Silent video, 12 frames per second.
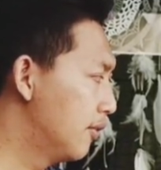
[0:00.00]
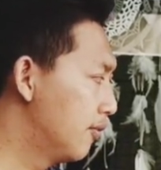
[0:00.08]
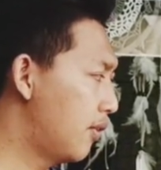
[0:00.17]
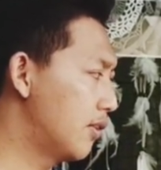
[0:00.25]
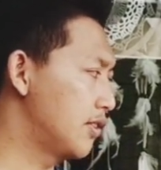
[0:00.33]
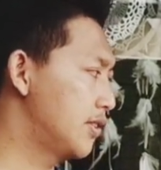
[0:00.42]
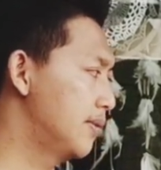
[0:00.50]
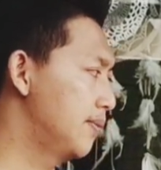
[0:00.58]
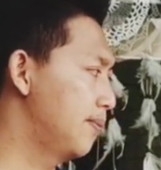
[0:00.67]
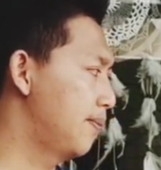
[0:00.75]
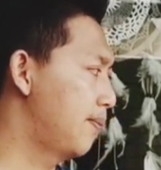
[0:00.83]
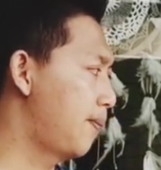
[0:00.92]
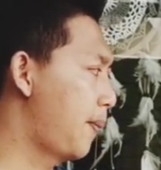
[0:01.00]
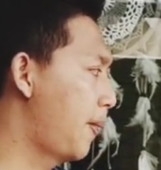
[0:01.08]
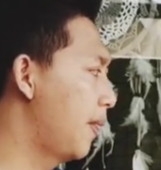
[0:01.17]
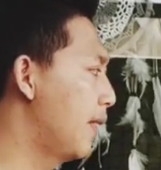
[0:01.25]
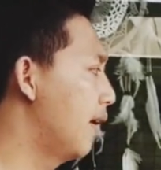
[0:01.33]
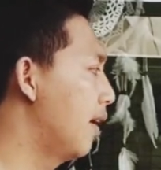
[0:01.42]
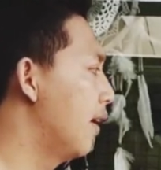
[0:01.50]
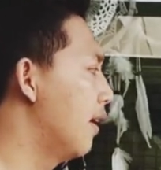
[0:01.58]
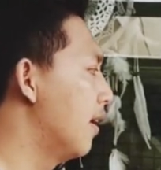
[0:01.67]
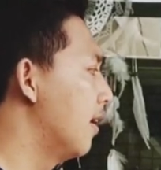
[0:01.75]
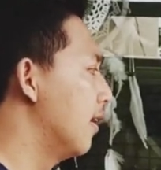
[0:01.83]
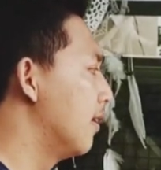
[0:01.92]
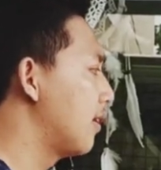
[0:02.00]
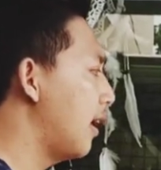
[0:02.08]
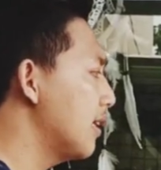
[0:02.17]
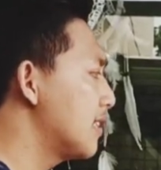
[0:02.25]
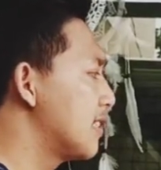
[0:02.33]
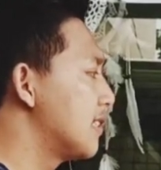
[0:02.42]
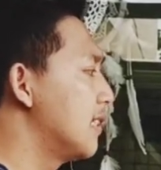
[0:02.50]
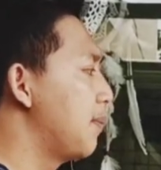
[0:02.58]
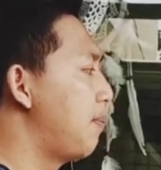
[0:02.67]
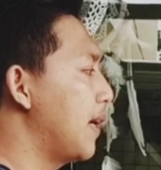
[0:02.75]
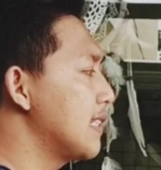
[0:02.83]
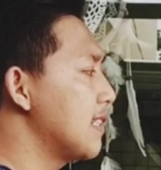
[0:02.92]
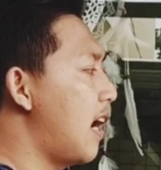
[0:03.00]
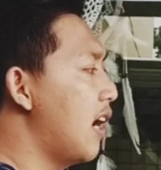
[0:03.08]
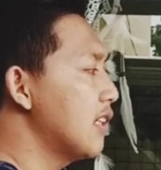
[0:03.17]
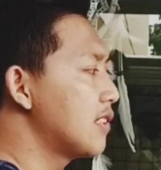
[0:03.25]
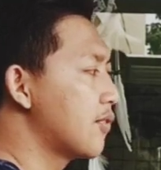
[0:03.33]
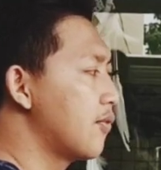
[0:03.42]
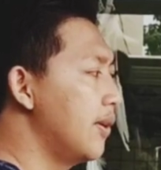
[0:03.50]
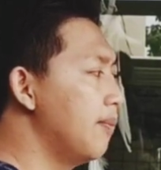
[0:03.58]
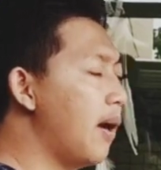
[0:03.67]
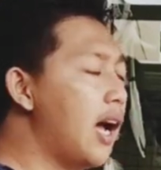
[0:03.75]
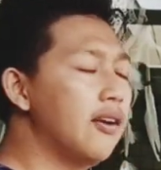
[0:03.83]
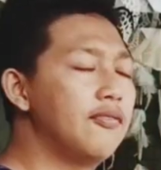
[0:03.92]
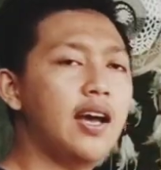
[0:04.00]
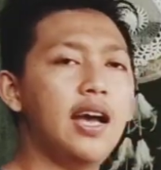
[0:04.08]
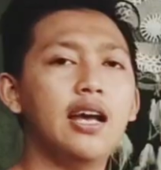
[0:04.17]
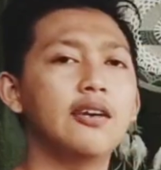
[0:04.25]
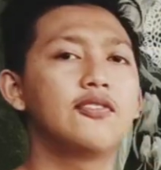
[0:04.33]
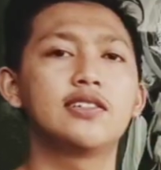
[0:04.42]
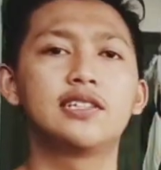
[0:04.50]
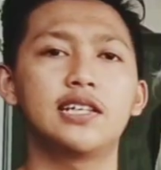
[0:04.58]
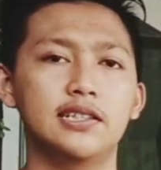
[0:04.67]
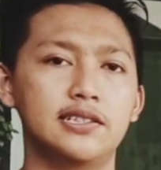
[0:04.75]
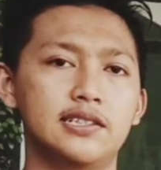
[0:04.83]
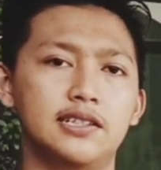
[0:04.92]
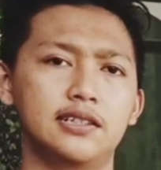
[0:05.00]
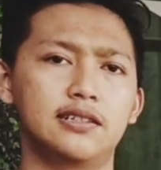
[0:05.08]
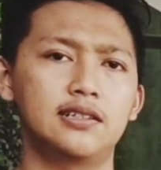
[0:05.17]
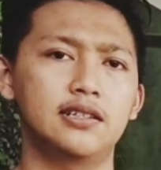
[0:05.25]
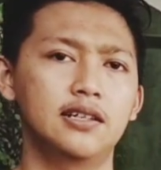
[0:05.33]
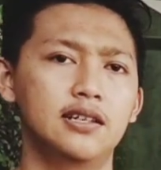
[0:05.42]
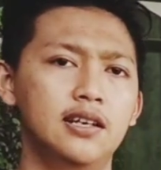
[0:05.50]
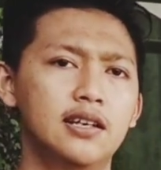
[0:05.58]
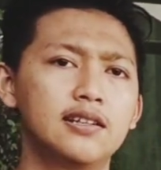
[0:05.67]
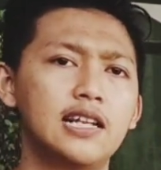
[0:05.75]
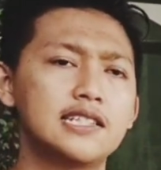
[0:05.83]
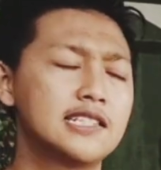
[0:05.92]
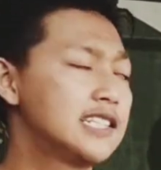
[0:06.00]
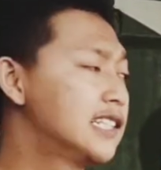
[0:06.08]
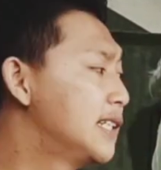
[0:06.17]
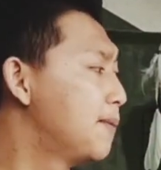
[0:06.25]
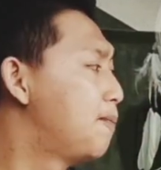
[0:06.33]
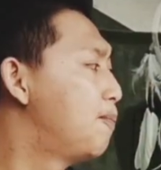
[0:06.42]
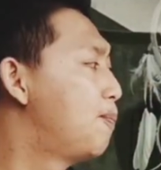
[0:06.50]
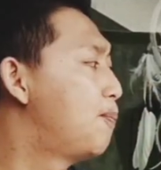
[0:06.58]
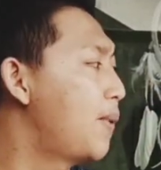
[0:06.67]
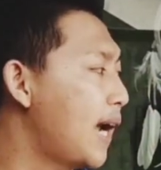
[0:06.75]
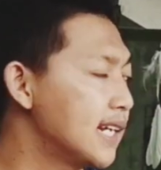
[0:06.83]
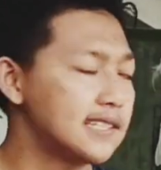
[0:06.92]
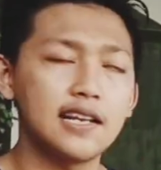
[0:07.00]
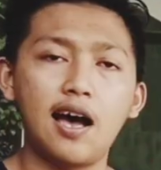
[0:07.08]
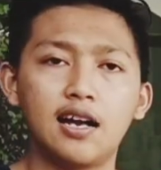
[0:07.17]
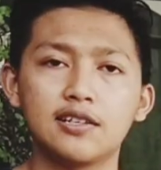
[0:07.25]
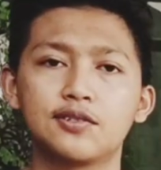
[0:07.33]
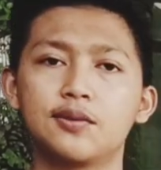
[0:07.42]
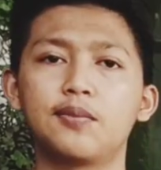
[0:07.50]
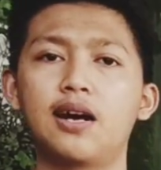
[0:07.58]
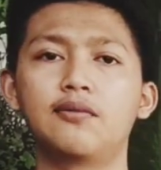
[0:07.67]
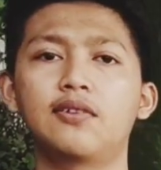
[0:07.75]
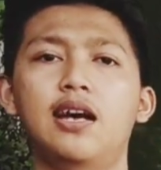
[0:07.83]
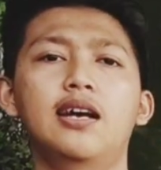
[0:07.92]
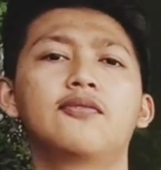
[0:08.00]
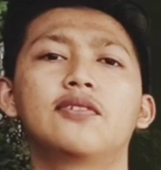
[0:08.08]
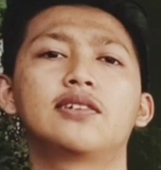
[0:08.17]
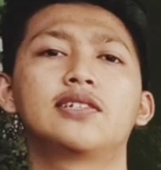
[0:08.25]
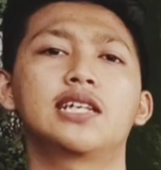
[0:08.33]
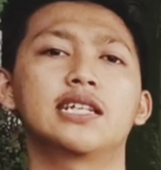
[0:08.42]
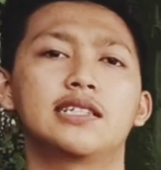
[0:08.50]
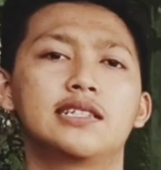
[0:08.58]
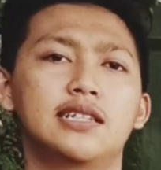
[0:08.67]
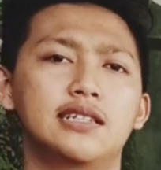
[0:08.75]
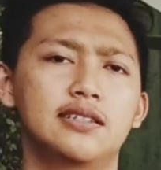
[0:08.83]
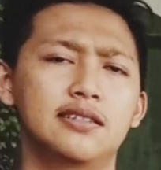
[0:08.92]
First, that's the best ice cream I've ever tasted. That's the best ice cream I've ever tasted.